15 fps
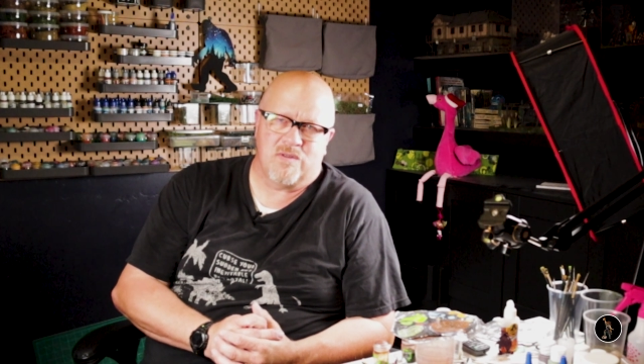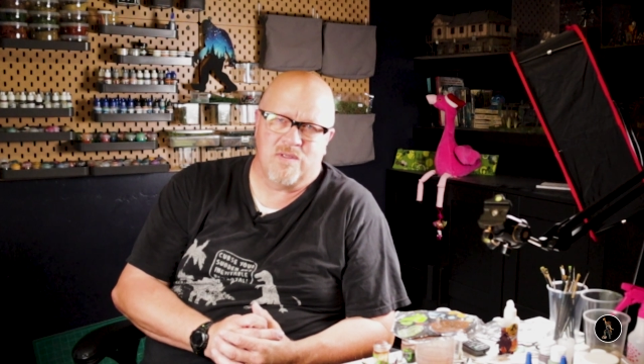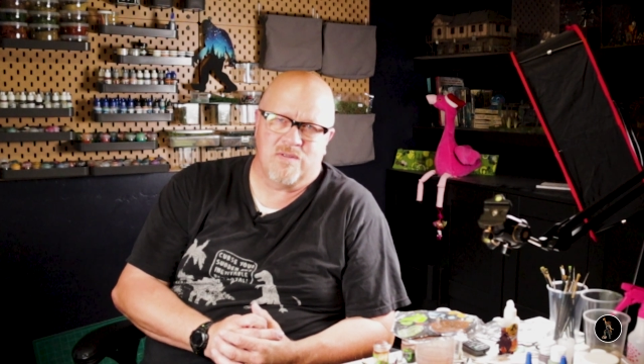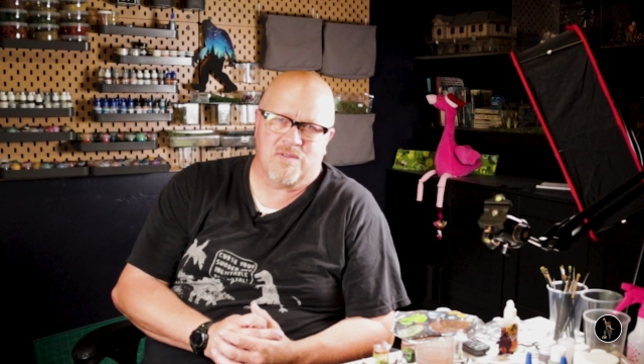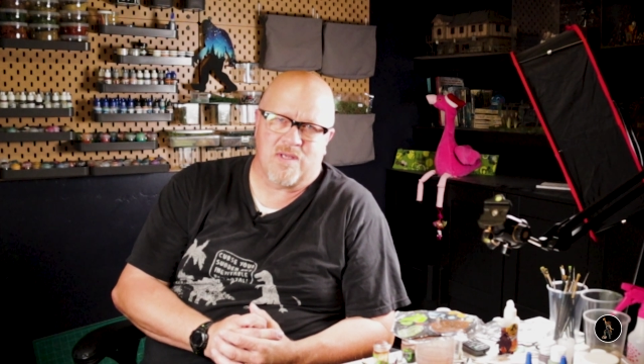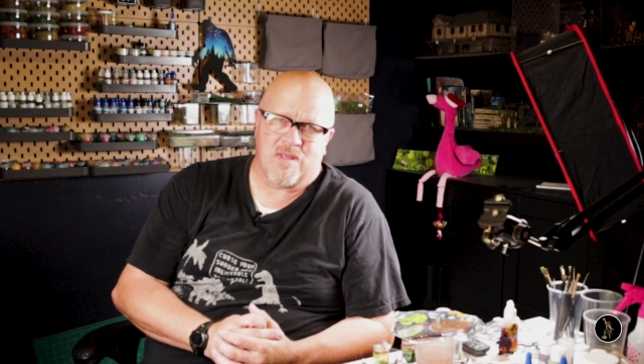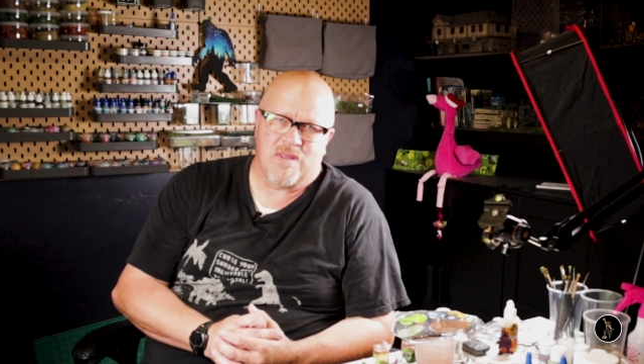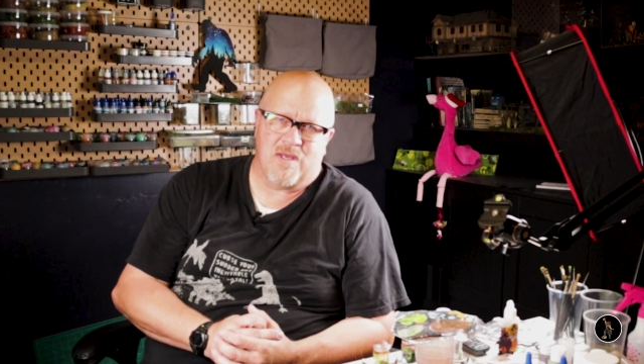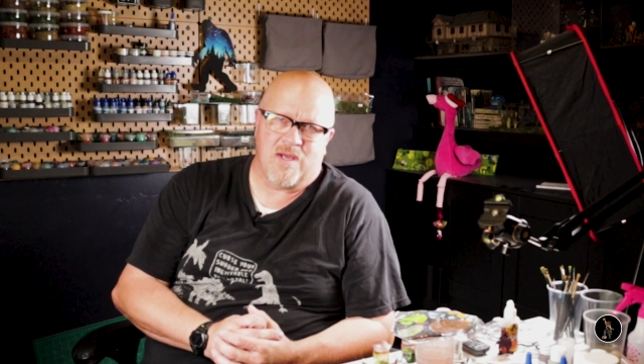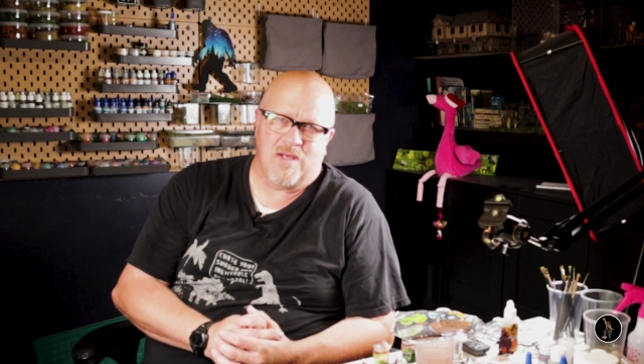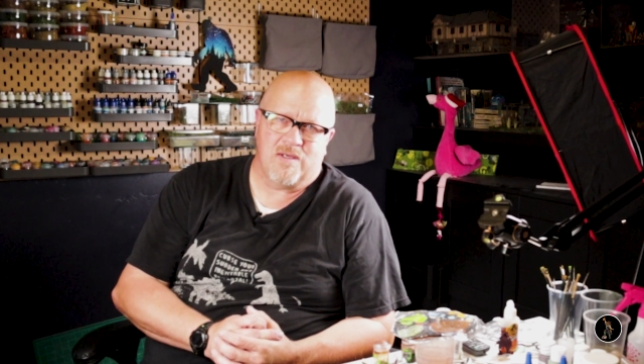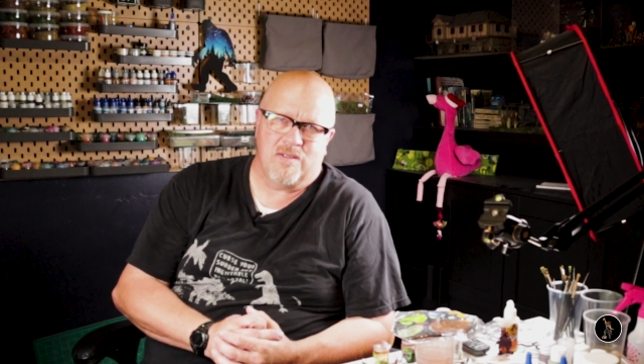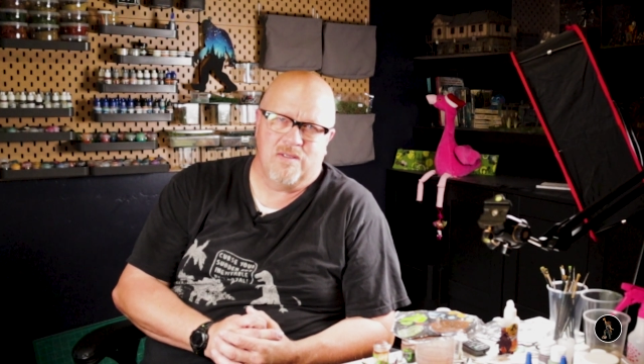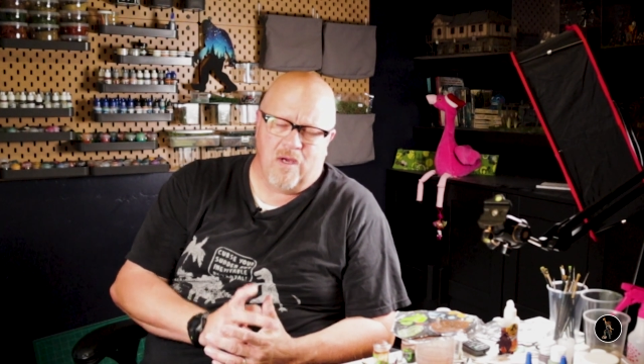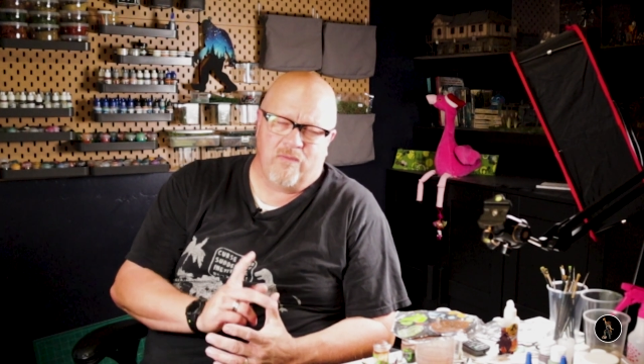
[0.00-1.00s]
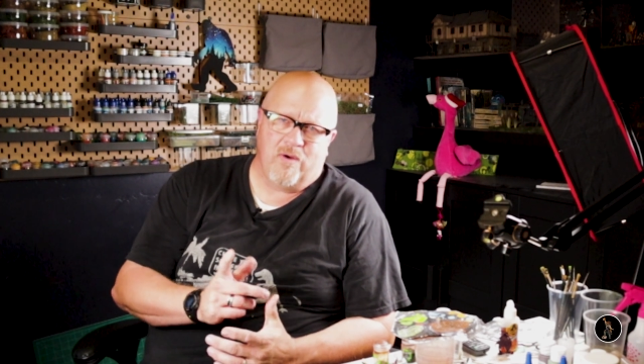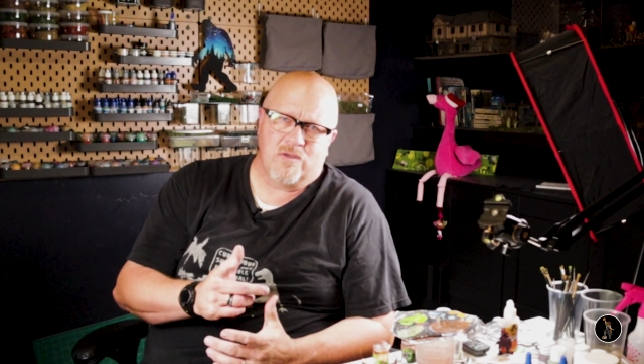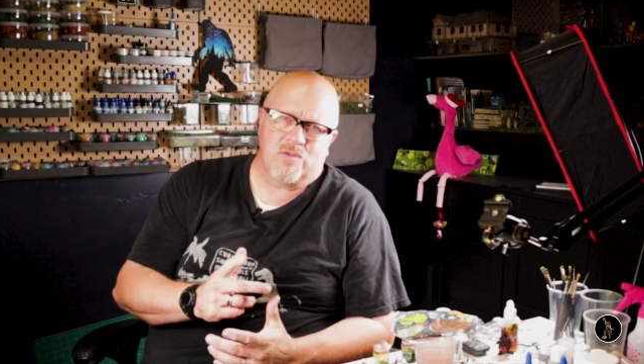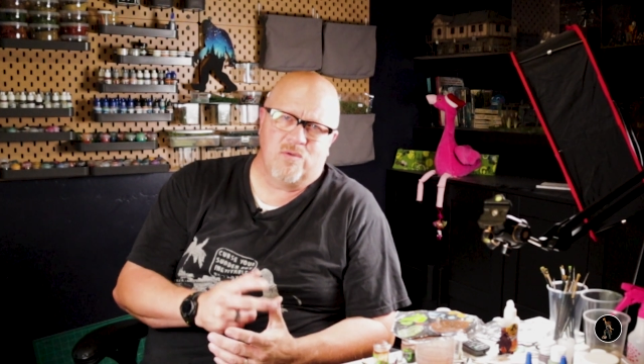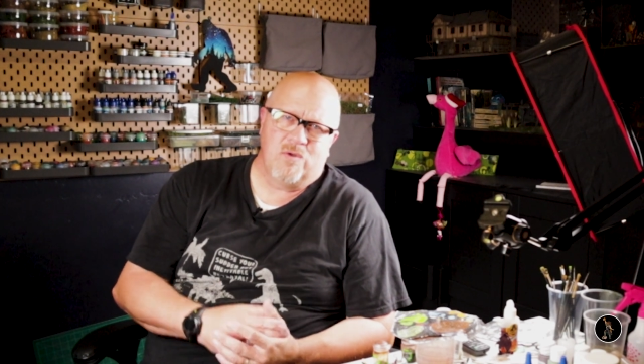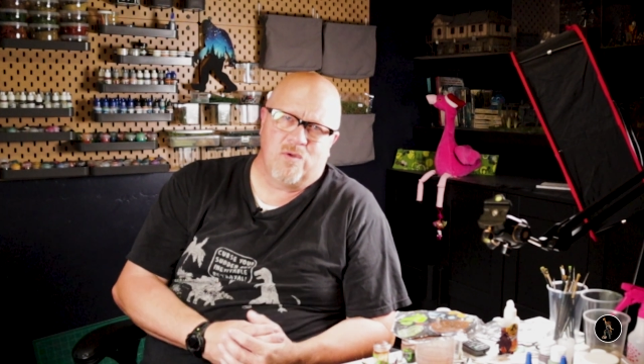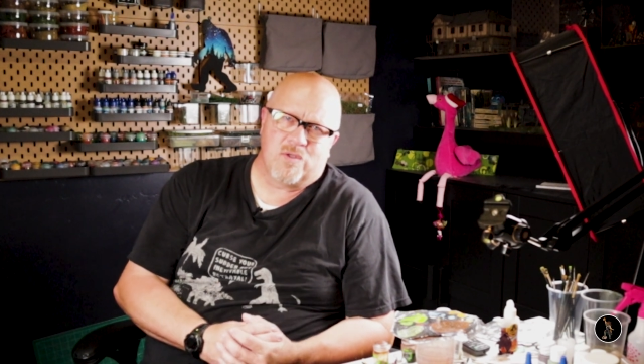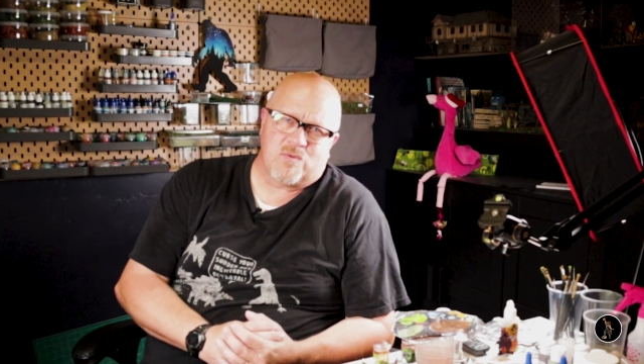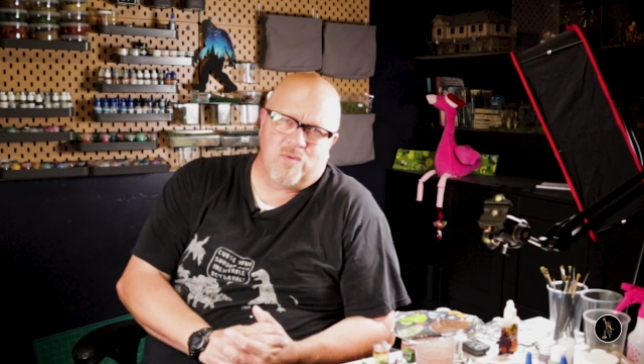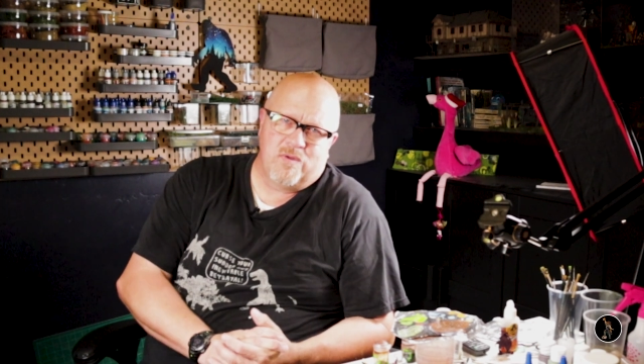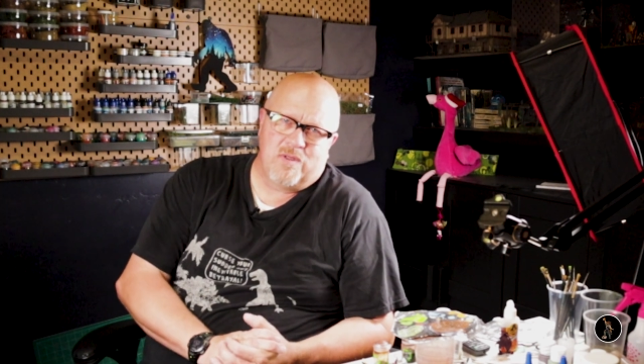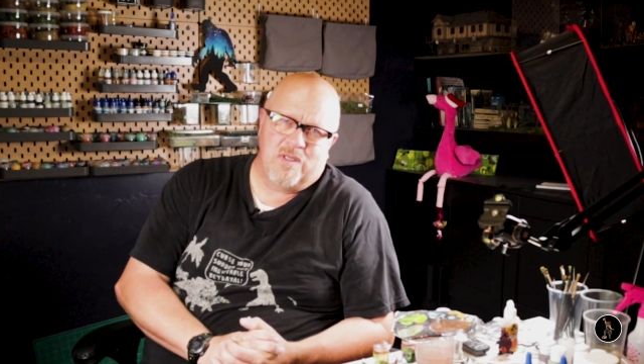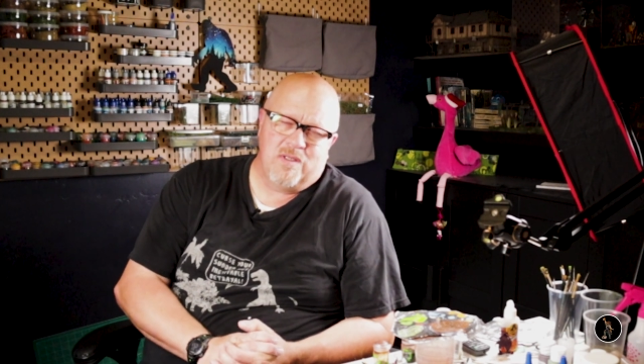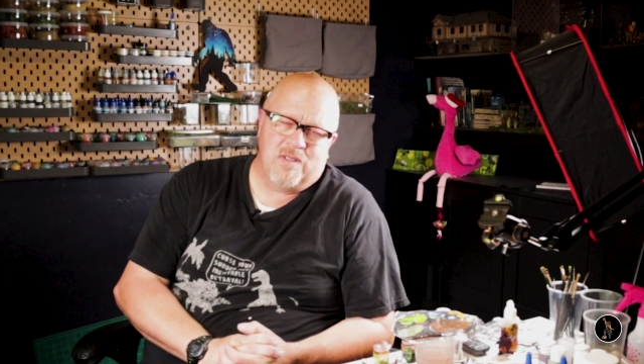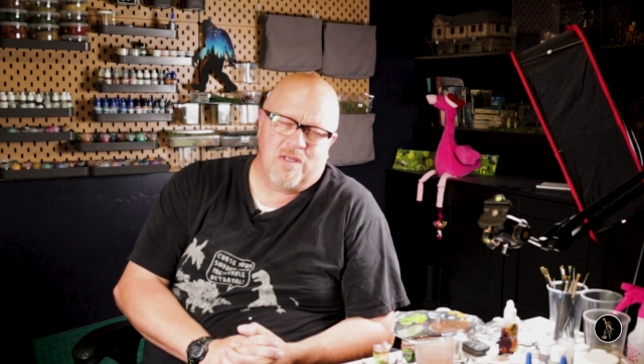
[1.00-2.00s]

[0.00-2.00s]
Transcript: and things like that. I've also noticed one thing,